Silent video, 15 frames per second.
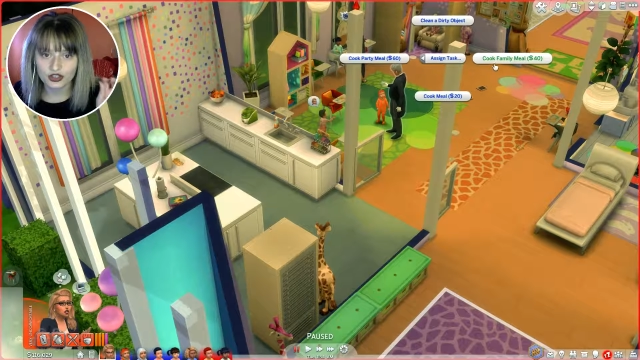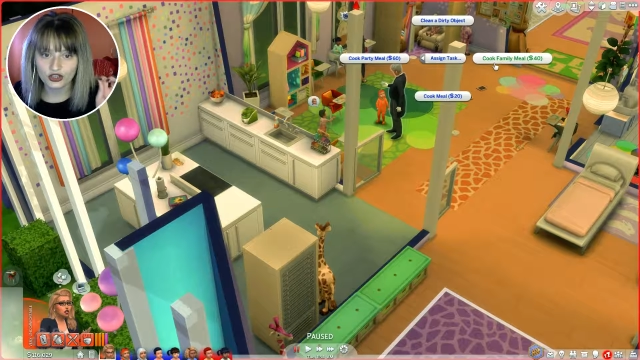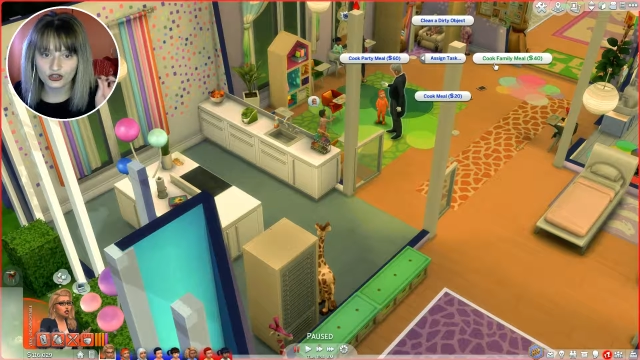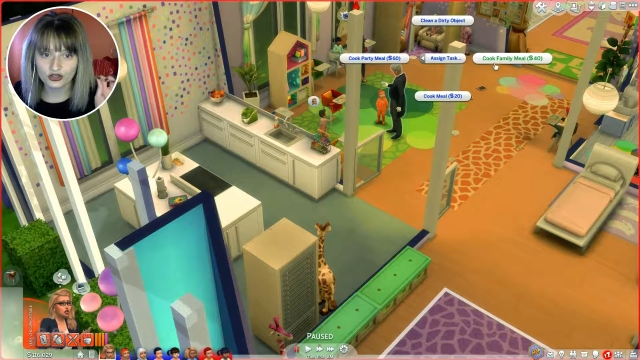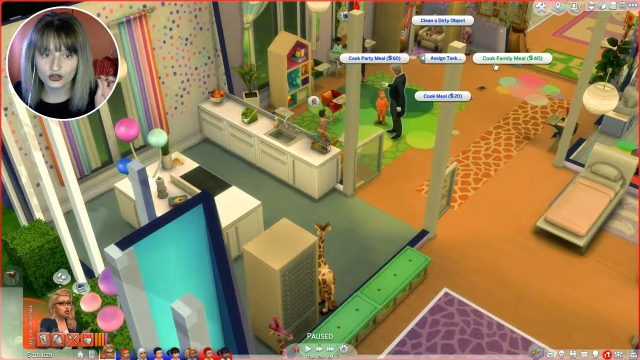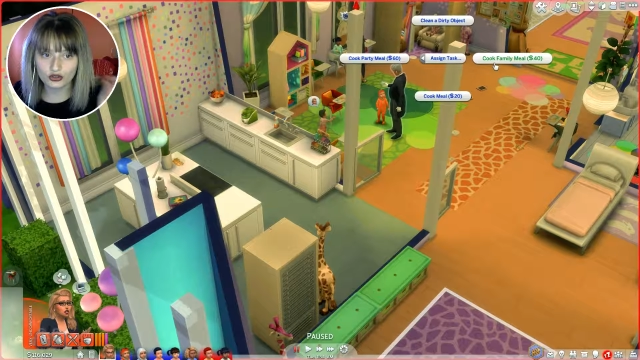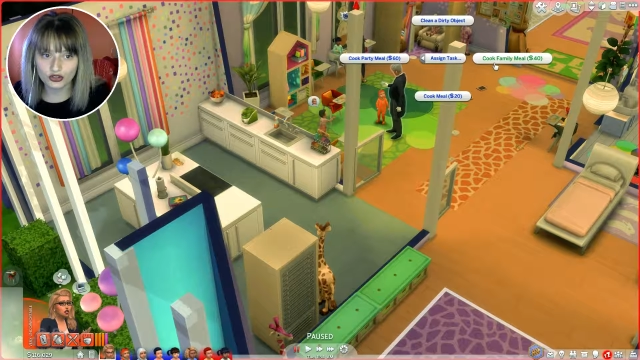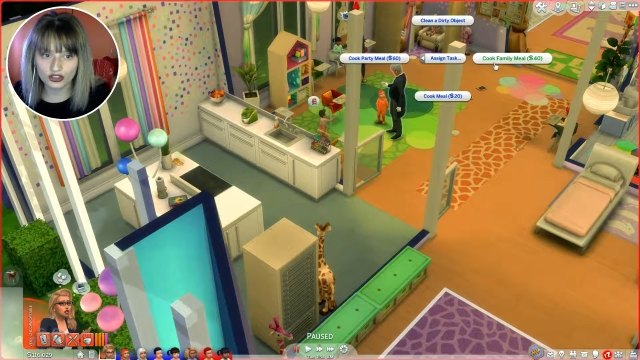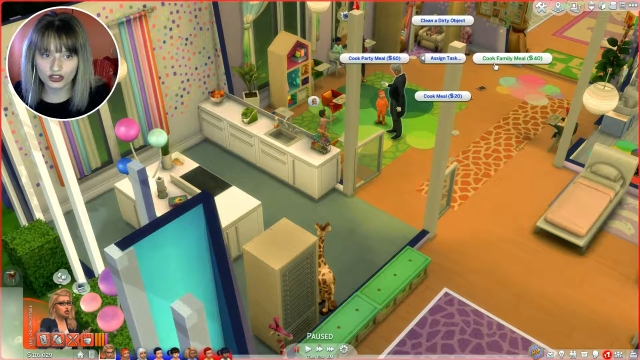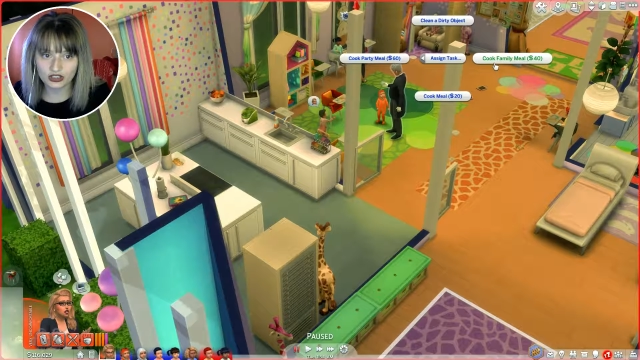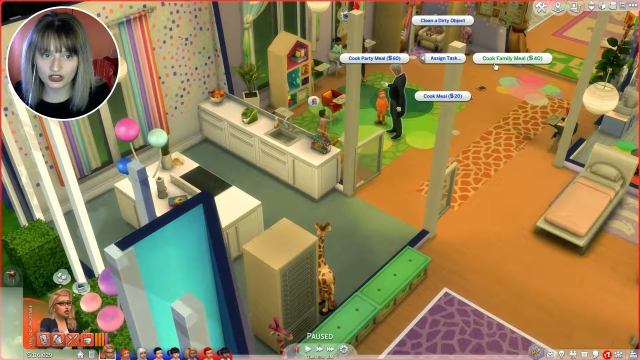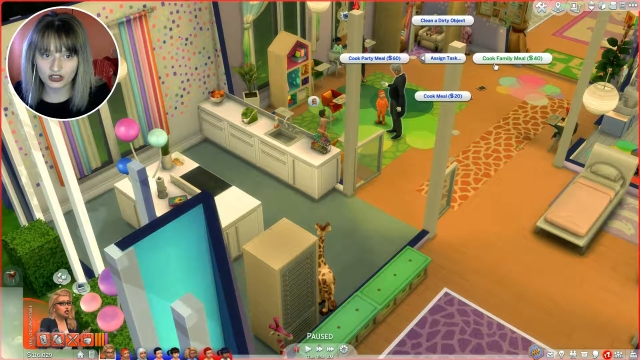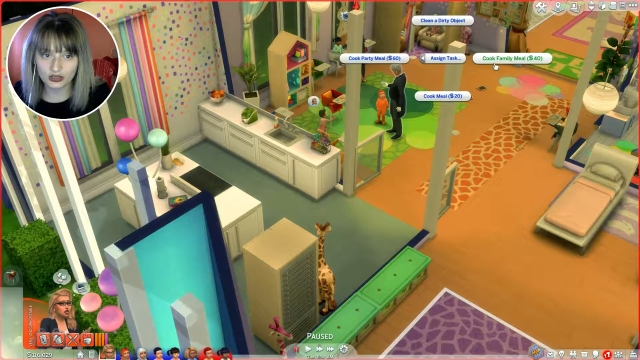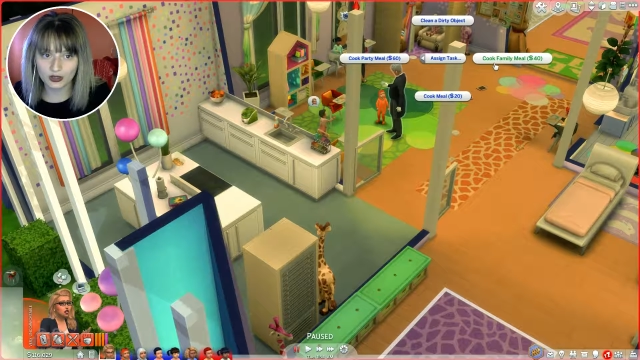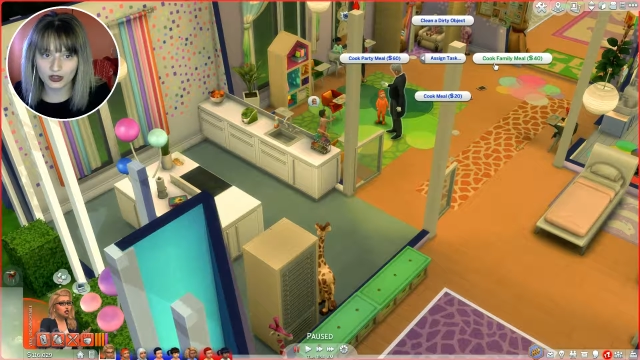cook
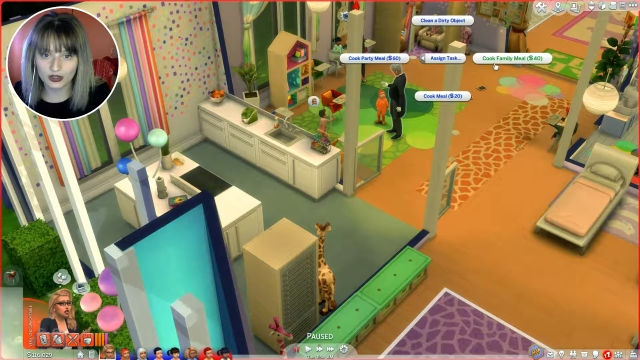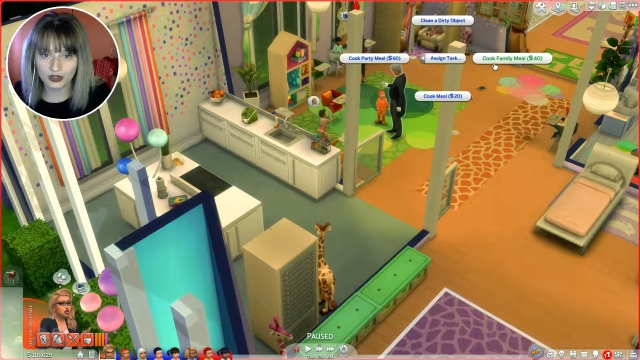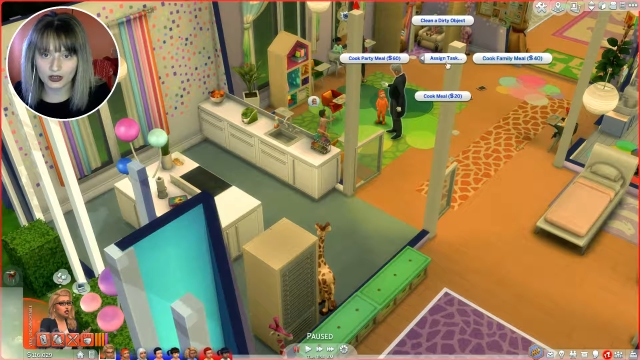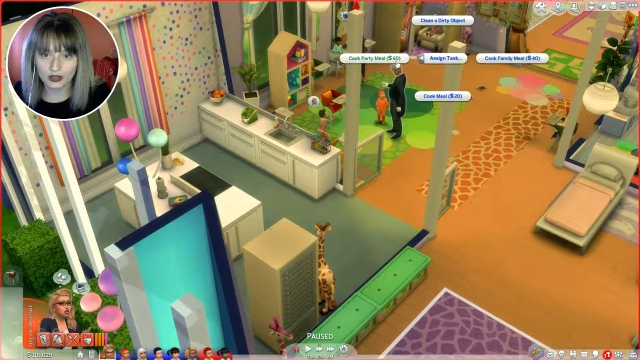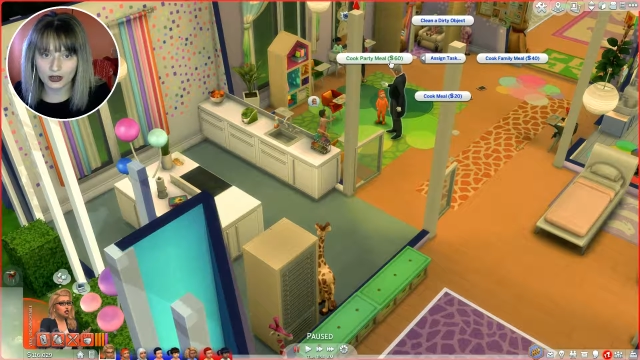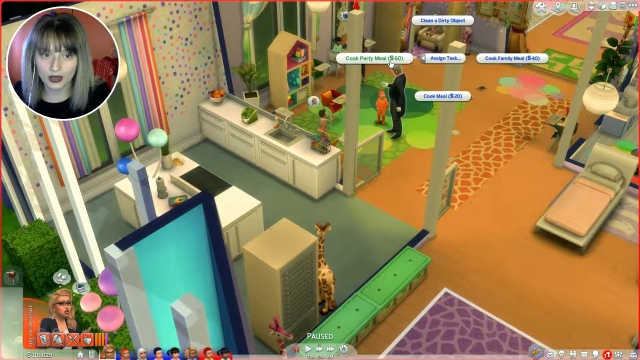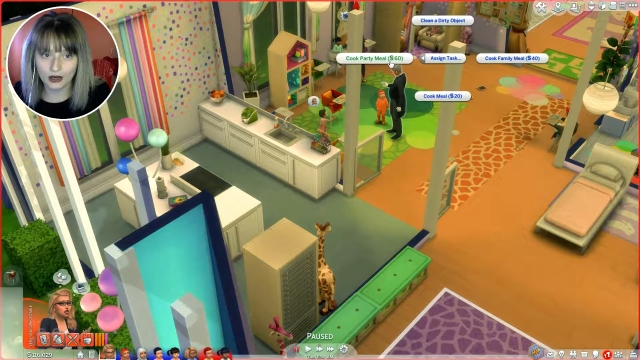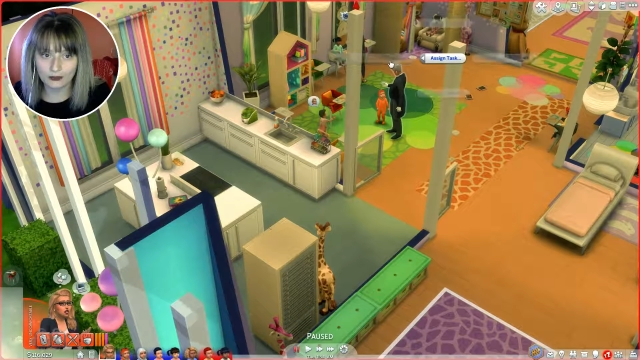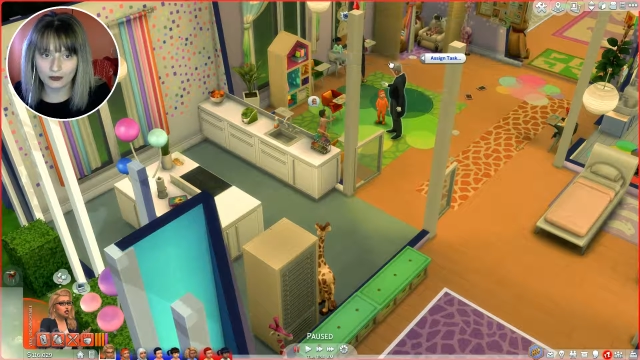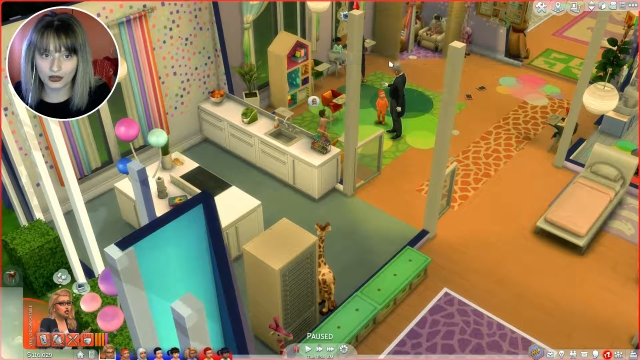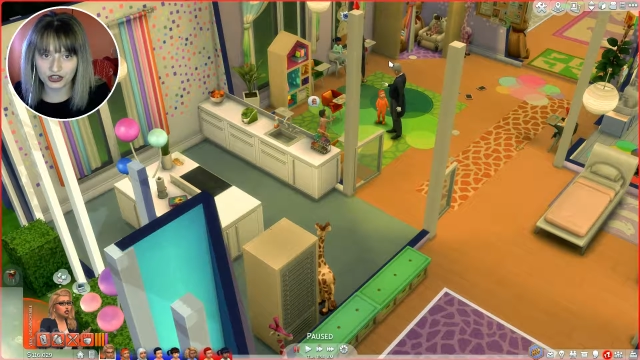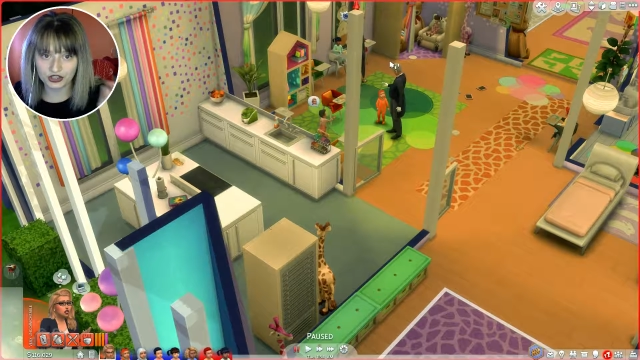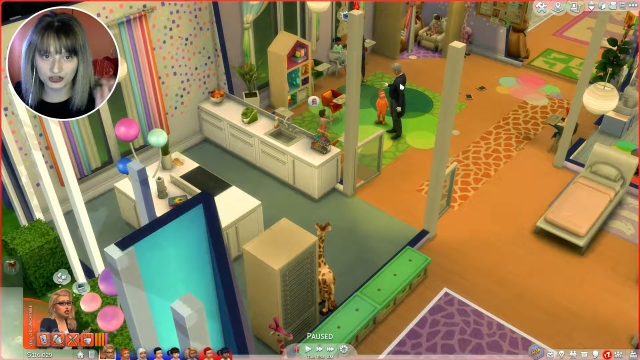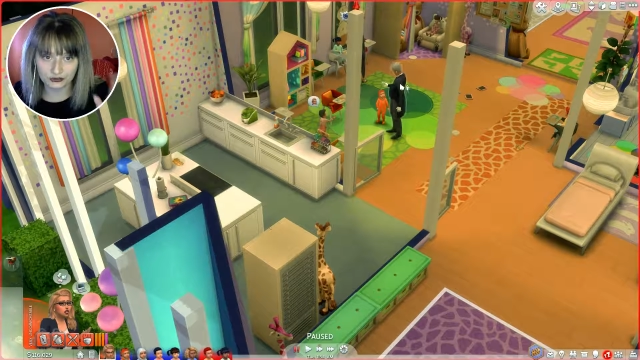uh, a party